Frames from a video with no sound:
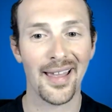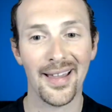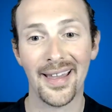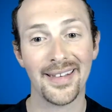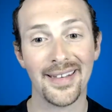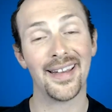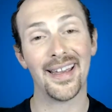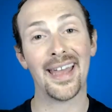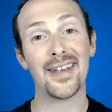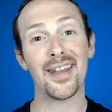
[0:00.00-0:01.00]
and
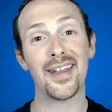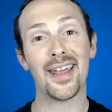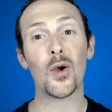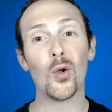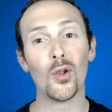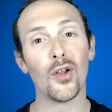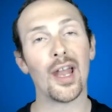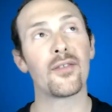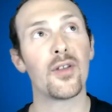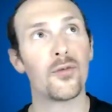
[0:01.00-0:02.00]
we all
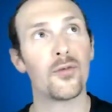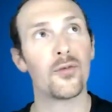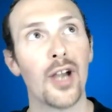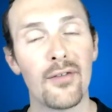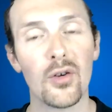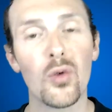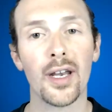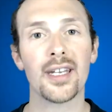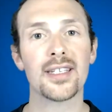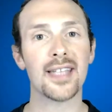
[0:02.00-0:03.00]
know, I think, for
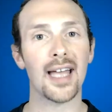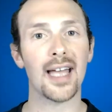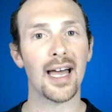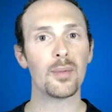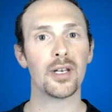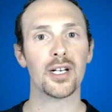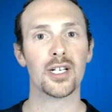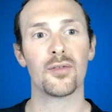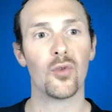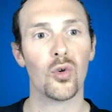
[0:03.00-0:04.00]
everyone that has done
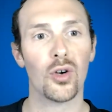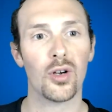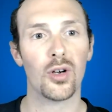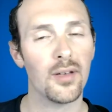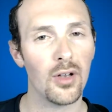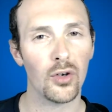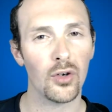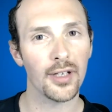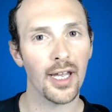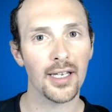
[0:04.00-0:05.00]
webinars before, even if you have
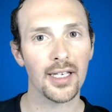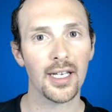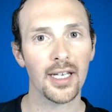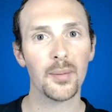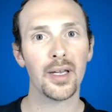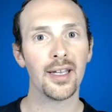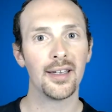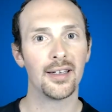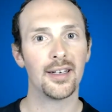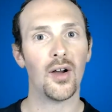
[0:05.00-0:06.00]
not done them
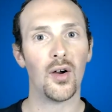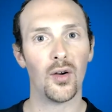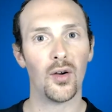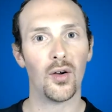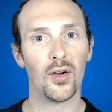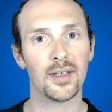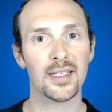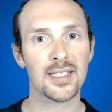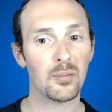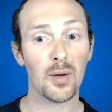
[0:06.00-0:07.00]
now,
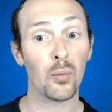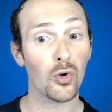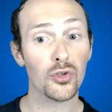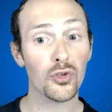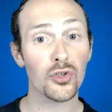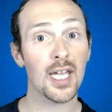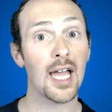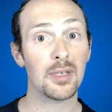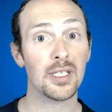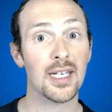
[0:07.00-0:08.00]
most of the
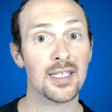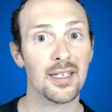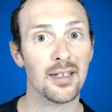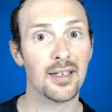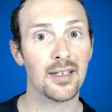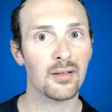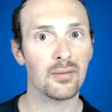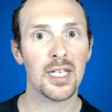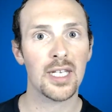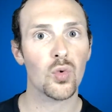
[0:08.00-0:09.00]
time it takes
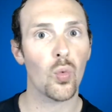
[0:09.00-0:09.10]
1